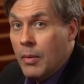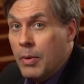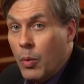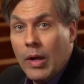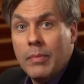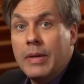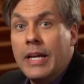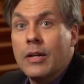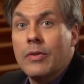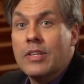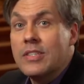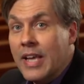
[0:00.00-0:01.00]
But while
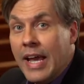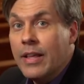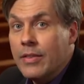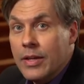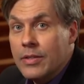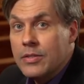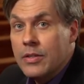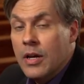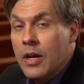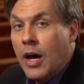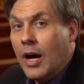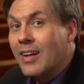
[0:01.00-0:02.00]
Peter is saying this,
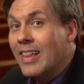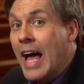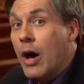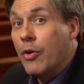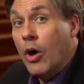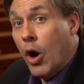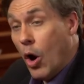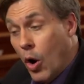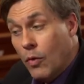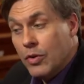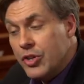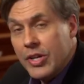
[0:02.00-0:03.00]
a cloud
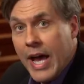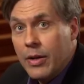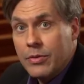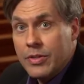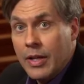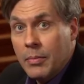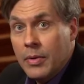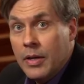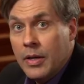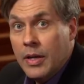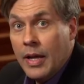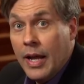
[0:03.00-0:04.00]
overshadows them.
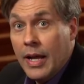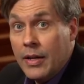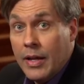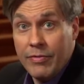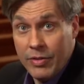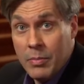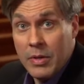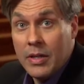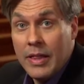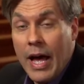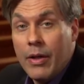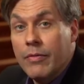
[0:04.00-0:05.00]
And uh, from the
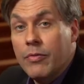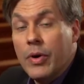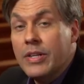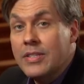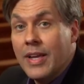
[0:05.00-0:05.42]
cloud, a voice